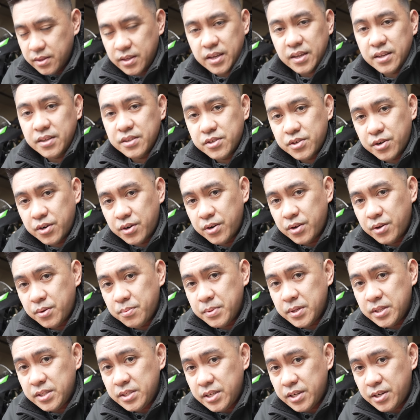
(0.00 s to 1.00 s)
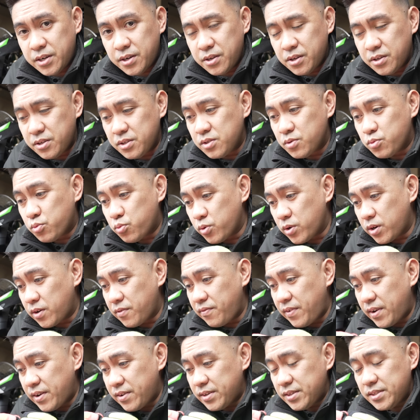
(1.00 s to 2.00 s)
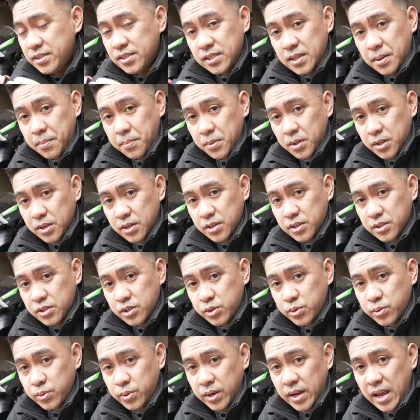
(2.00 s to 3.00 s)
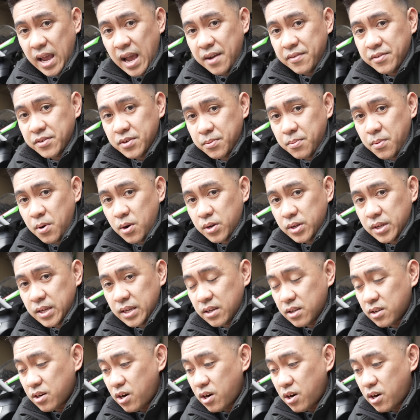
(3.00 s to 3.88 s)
The internal materials work very similar to an aftermarket